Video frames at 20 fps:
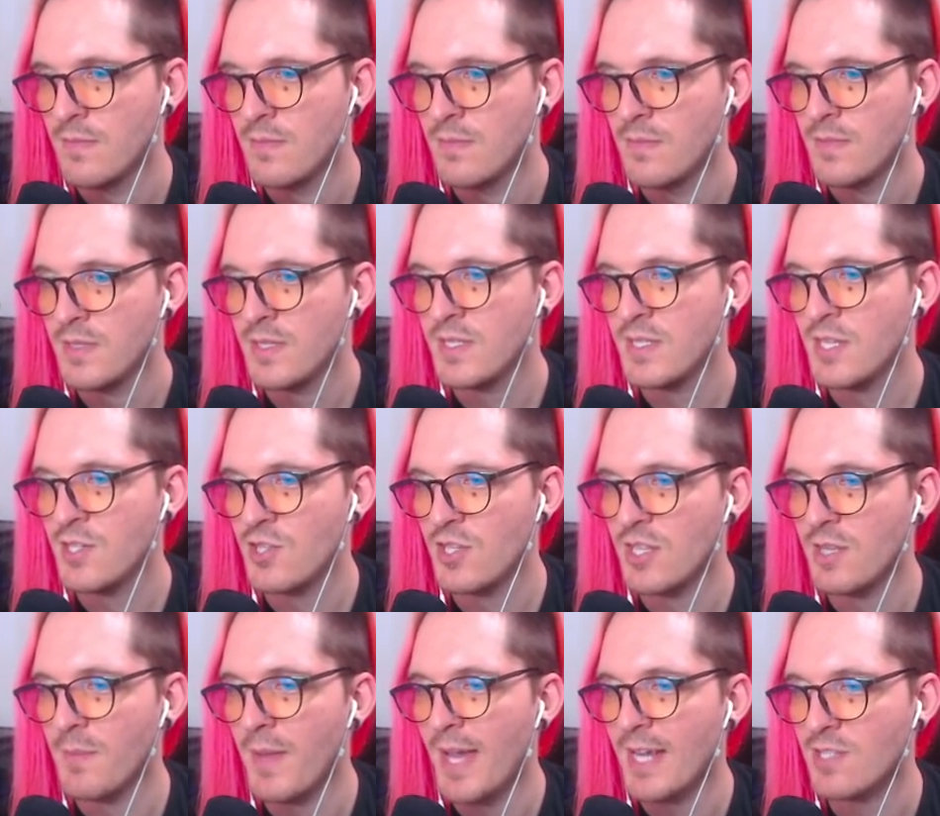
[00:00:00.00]
It's essentially
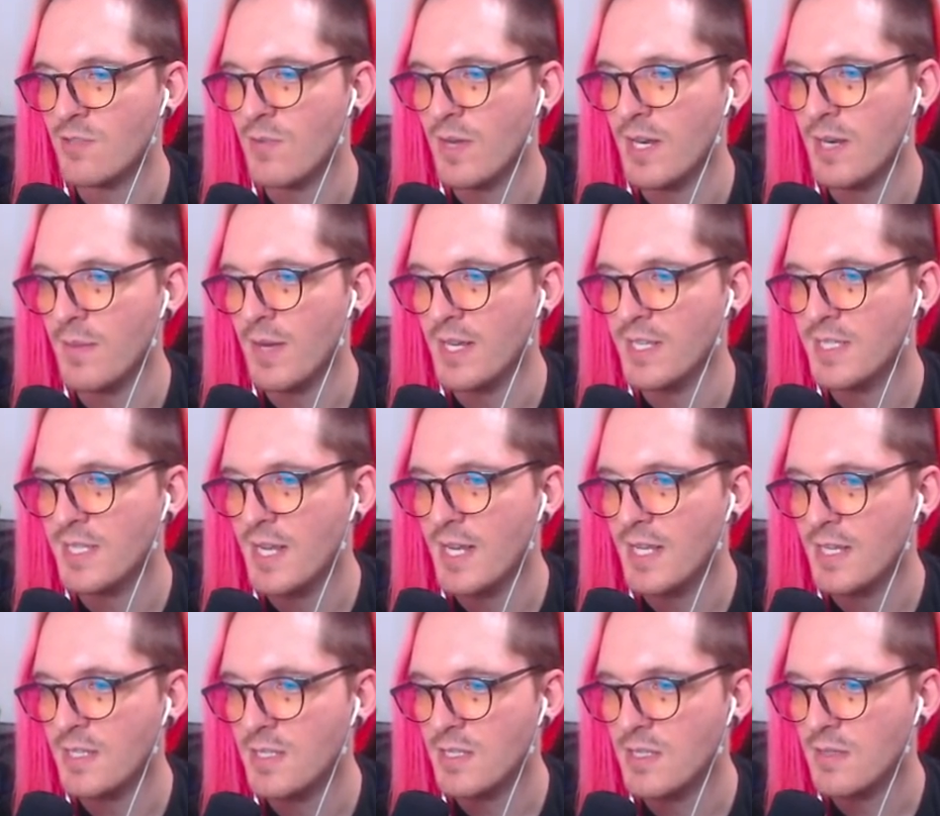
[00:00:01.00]
the max randomized
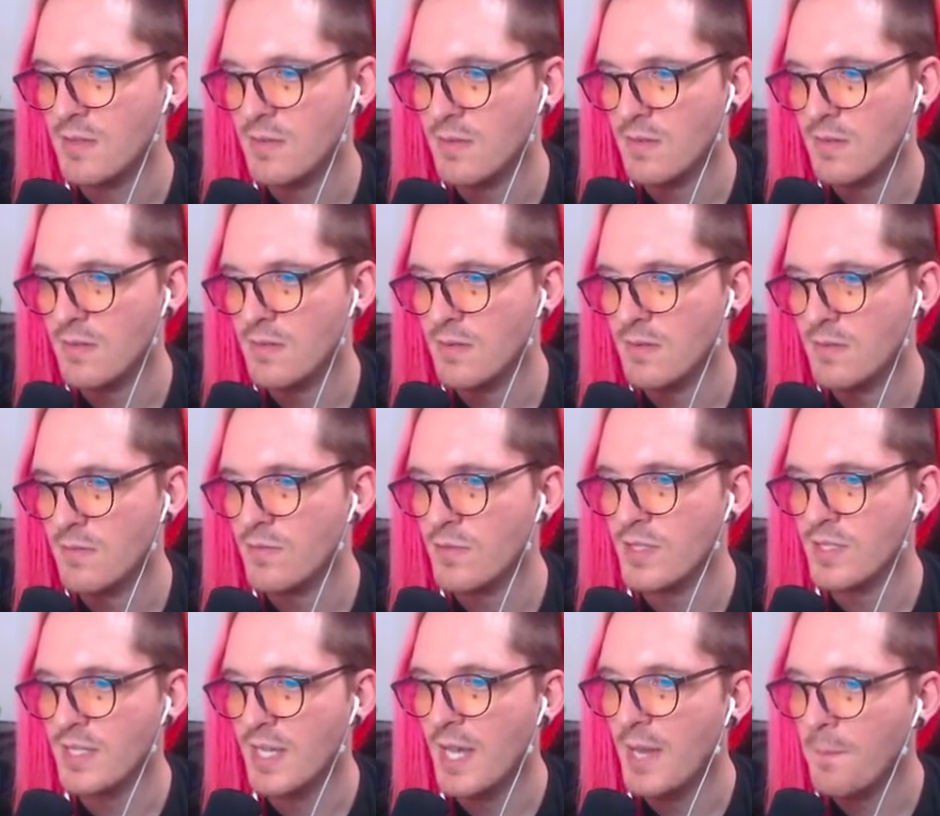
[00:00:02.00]
settings for
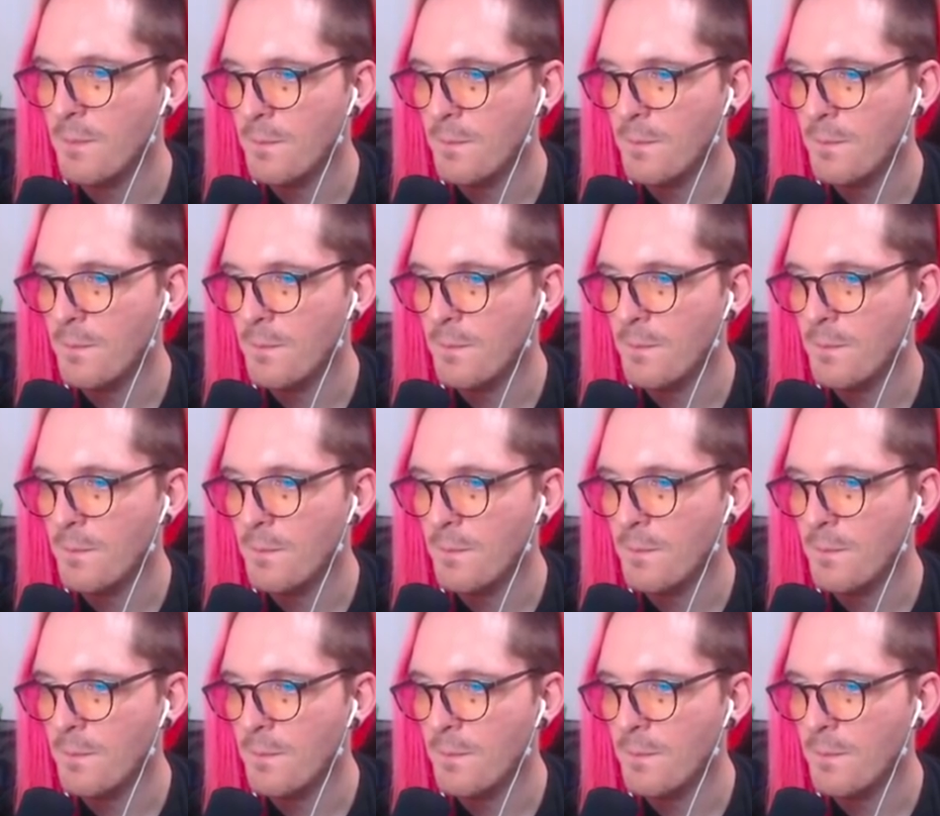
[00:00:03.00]
this game.